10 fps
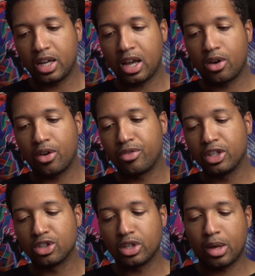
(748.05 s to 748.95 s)
Now, a
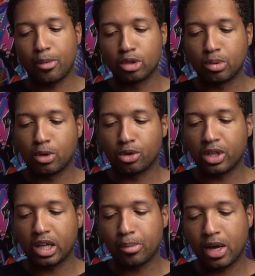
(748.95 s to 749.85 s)
feature that most people
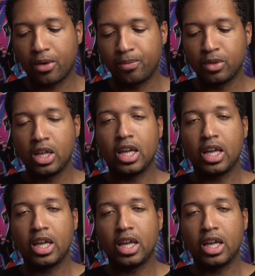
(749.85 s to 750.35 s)
don't think about